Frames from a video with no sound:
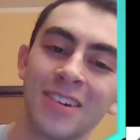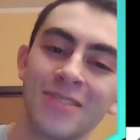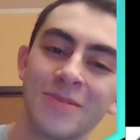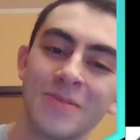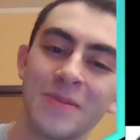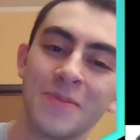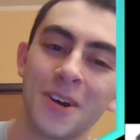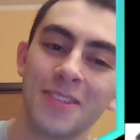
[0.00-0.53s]
Zhang
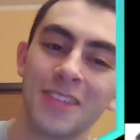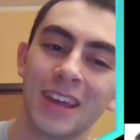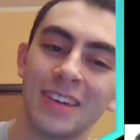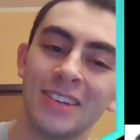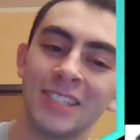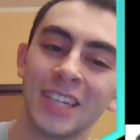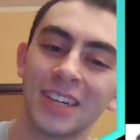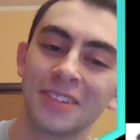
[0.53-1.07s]
would be part of that
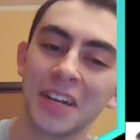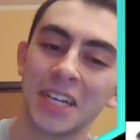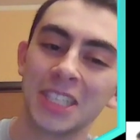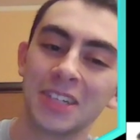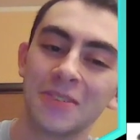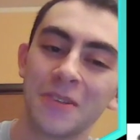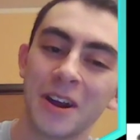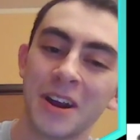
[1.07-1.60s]
new
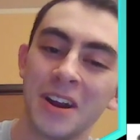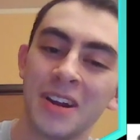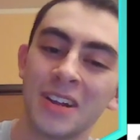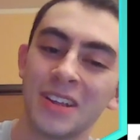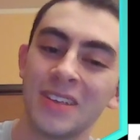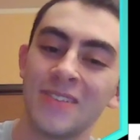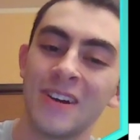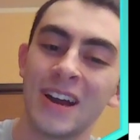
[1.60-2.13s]
generation where
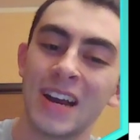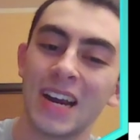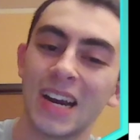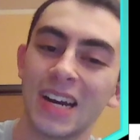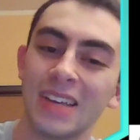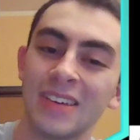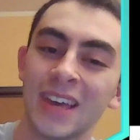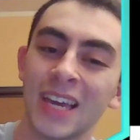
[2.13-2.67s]

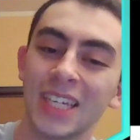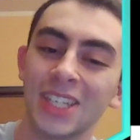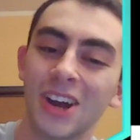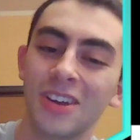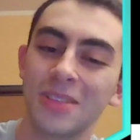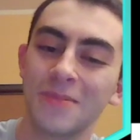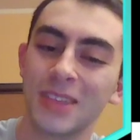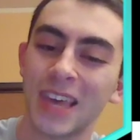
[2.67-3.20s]
you can't
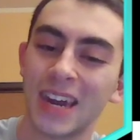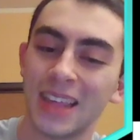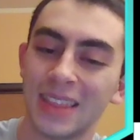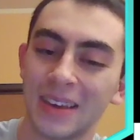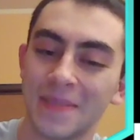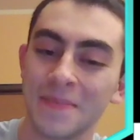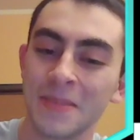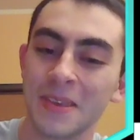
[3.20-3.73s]
shock them with
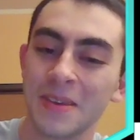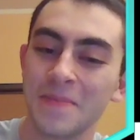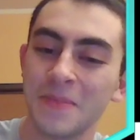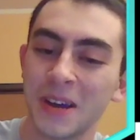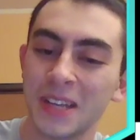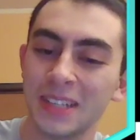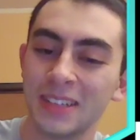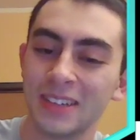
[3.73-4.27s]
anything.
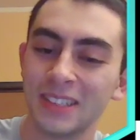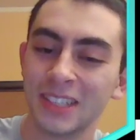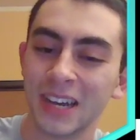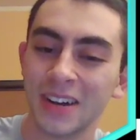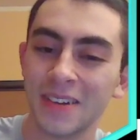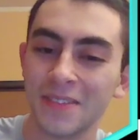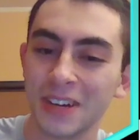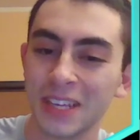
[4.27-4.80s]
But so
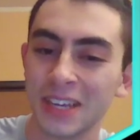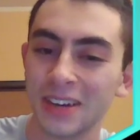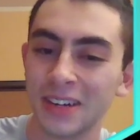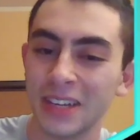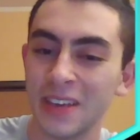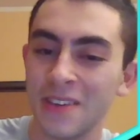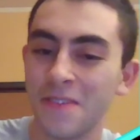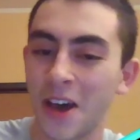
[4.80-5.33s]
trade over here
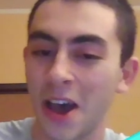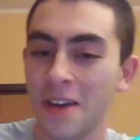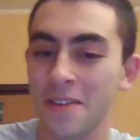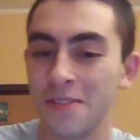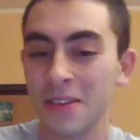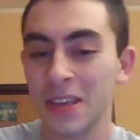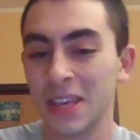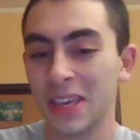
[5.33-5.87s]
in
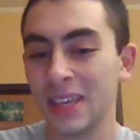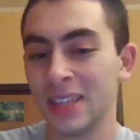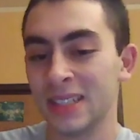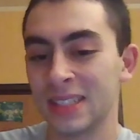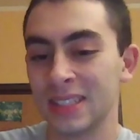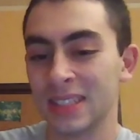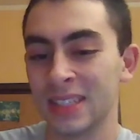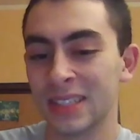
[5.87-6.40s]
e5
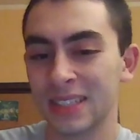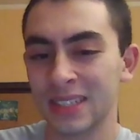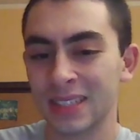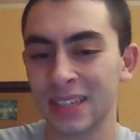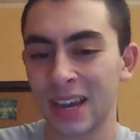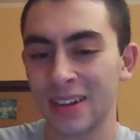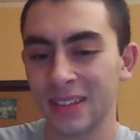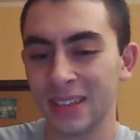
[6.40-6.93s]

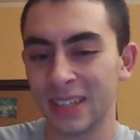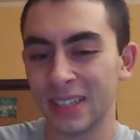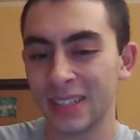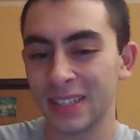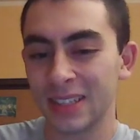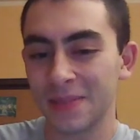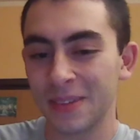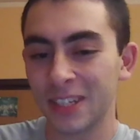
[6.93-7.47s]
is kind of leads
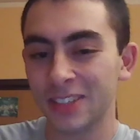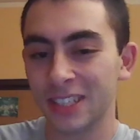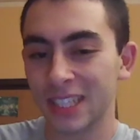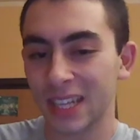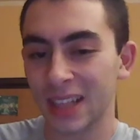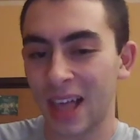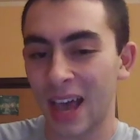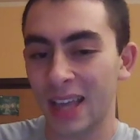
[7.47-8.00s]
to some
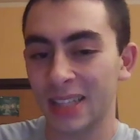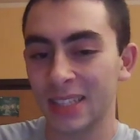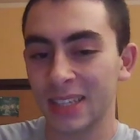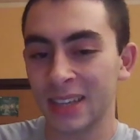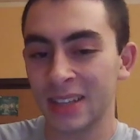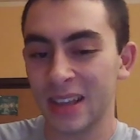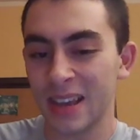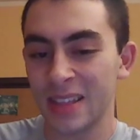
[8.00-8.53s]
interesting lines
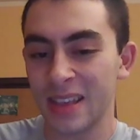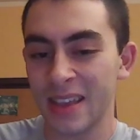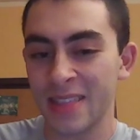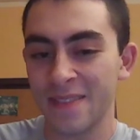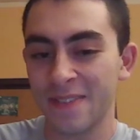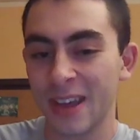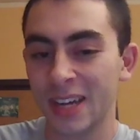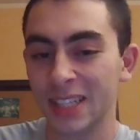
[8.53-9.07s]
in
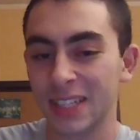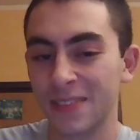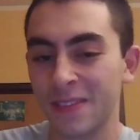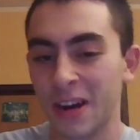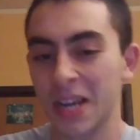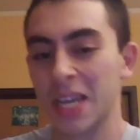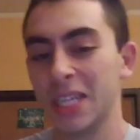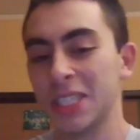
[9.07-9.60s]
the fantasy
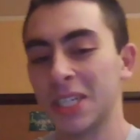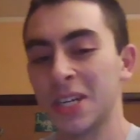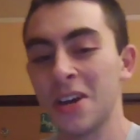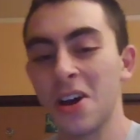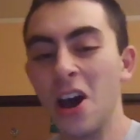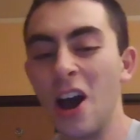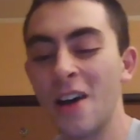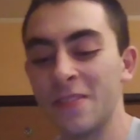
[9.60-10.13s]

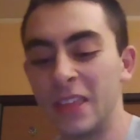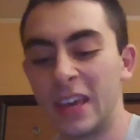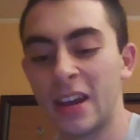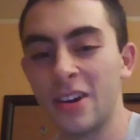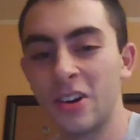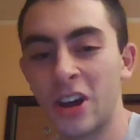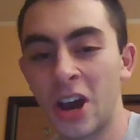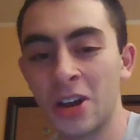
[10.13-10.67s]
variation of the
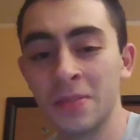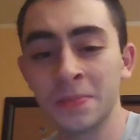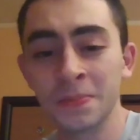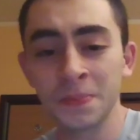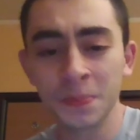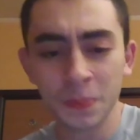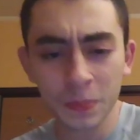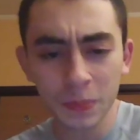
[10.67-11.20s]
Karjakin.
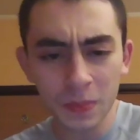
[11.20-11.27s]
